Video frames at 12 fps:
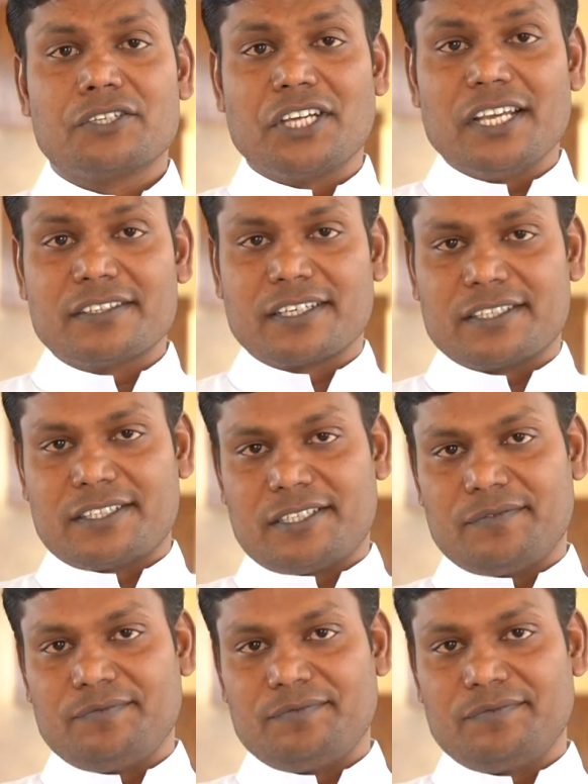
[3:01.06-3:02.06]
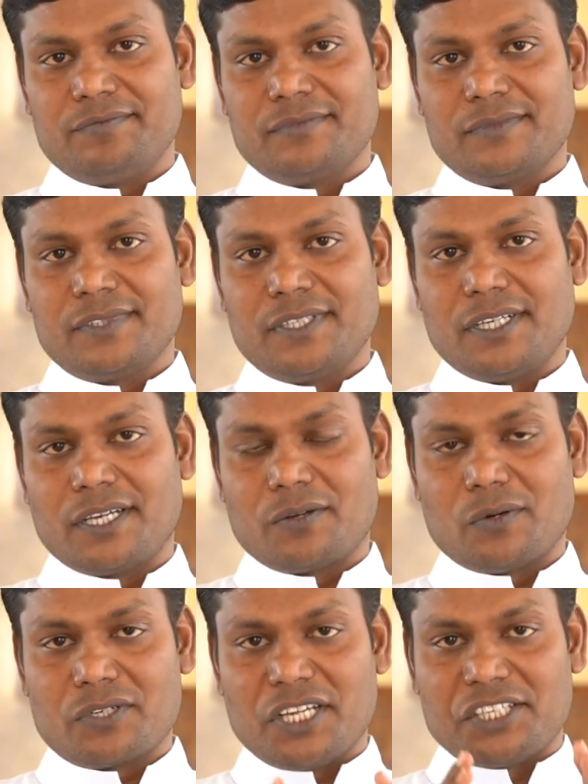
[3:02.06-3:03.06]
Jesus, you
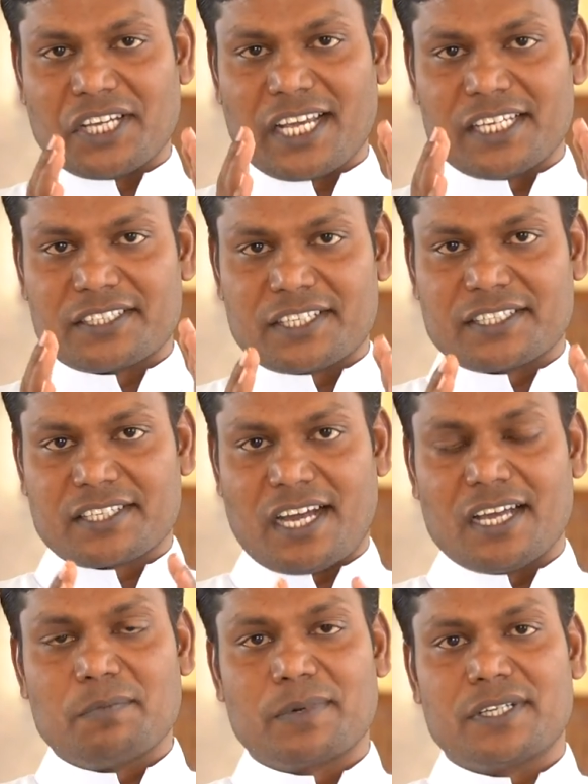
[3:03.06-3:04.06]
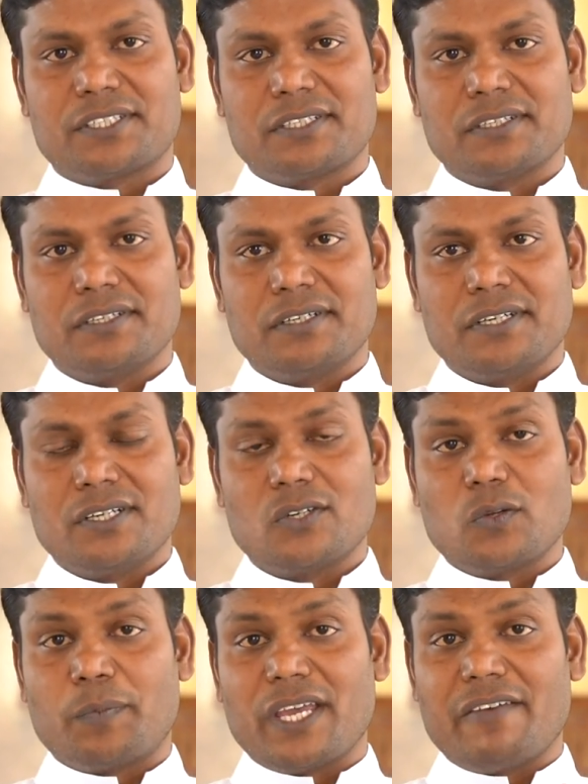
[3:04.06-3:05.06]
know, teaching his disciples
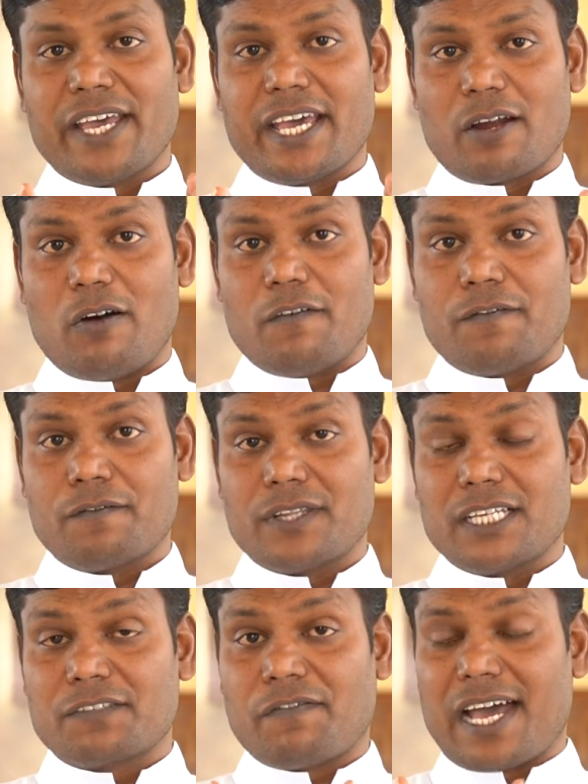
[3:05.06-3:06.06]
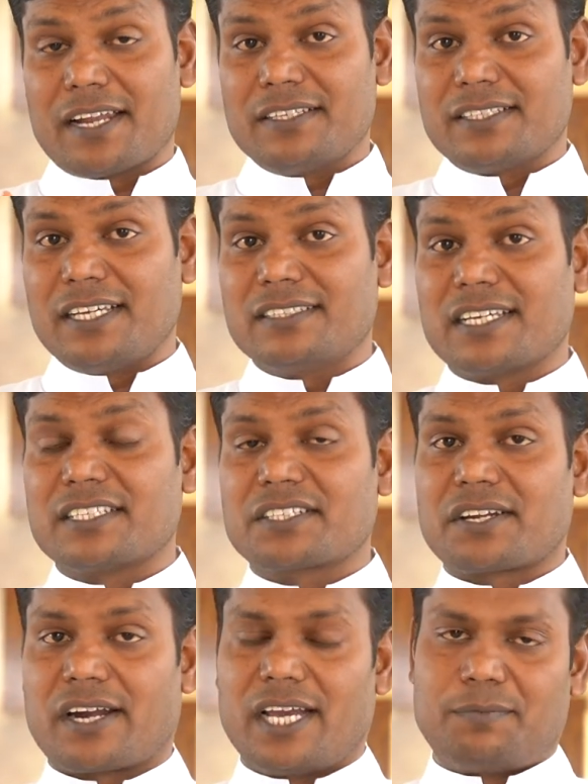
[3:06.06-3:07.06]
to be aware of these Pharisees and
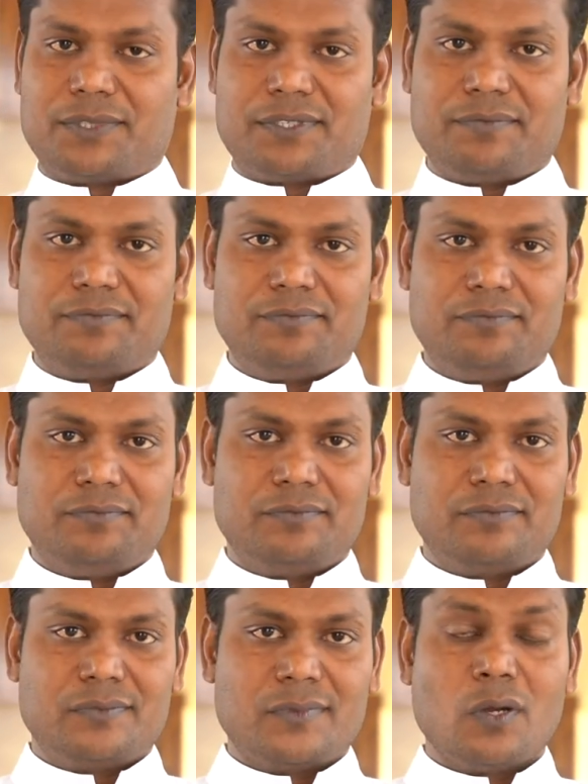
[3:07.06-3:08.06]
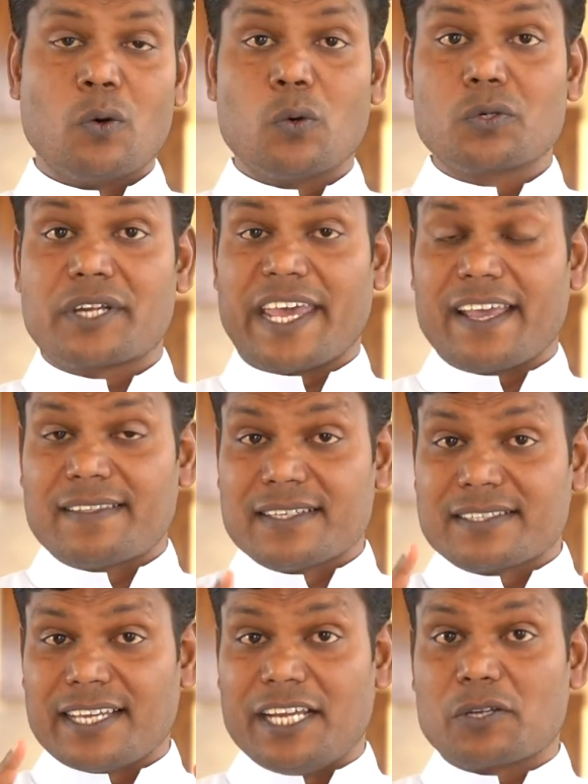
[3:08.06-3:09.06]
scribes who take the
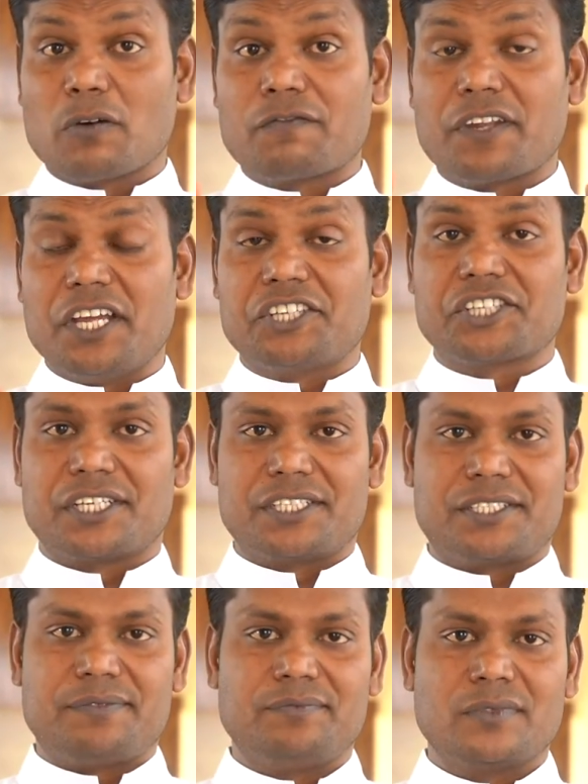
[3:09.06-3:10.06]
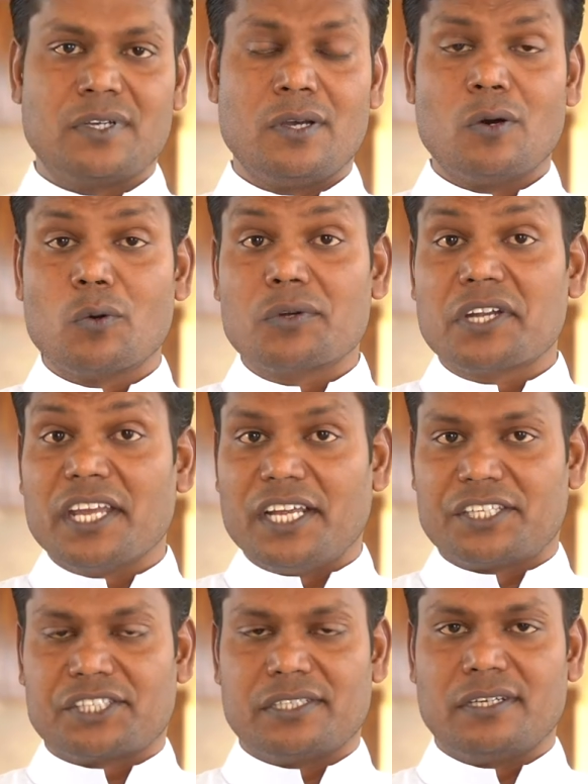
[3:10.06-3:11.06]
seat of teachers, who
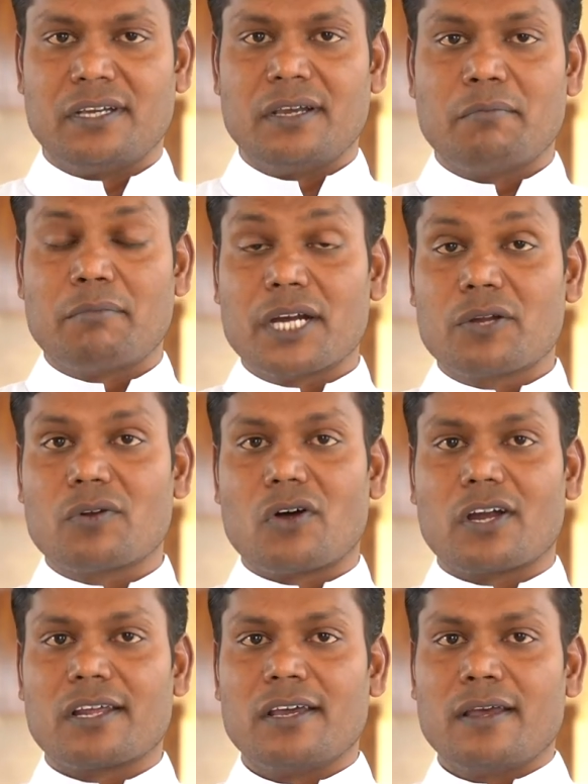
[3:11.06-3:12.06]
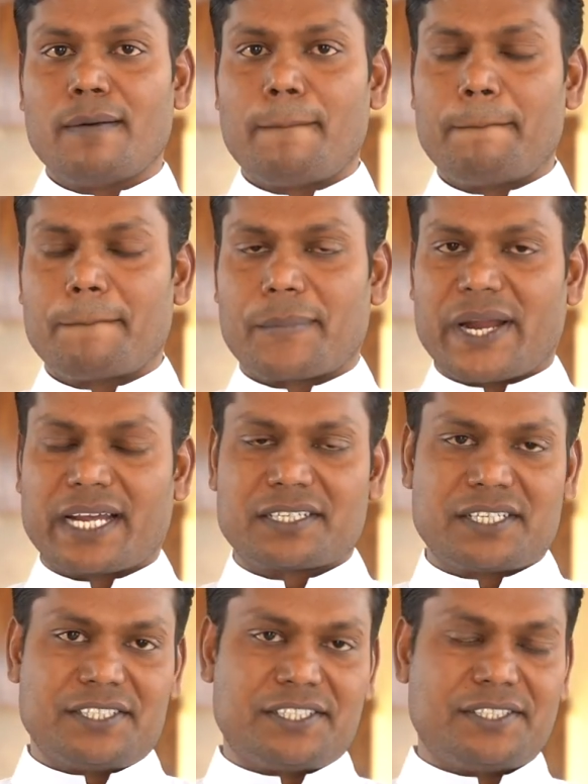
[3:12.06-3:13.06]
teach but do not
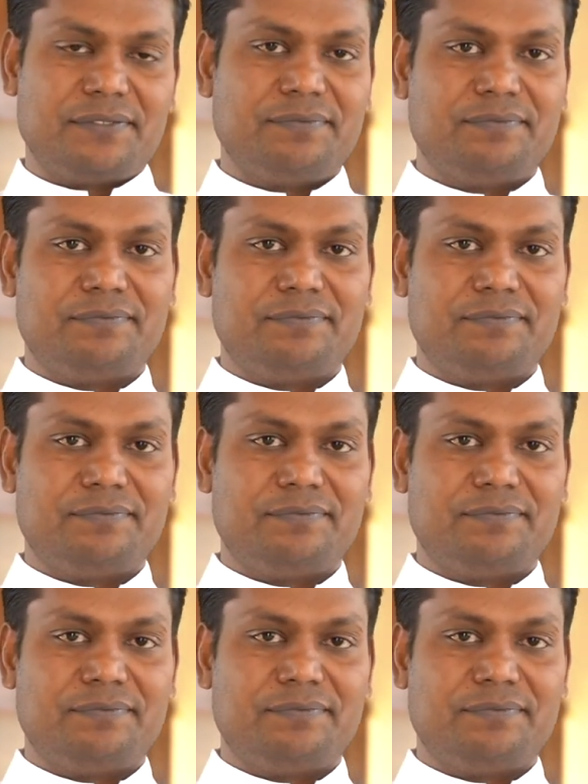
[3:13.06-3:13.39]
practice.